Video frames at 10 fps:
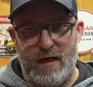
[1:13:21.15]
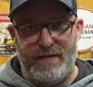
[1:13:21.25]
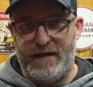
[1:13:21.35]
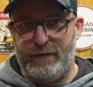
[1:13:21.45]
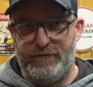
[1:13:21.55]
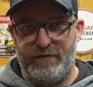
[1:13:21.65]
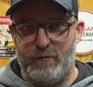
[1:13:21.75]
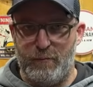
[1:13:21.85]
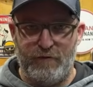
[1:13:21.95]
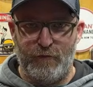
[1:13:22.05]
I think it was
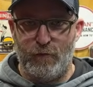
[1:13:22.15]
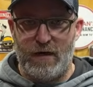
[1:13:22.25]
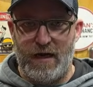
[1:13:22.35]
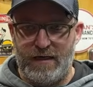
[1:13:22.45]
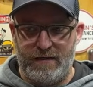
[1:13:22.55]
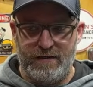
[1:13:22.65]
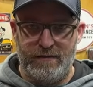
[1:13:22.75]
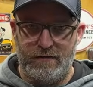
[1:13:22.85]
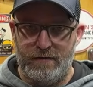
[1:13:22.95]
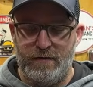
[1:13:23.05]
even before I had a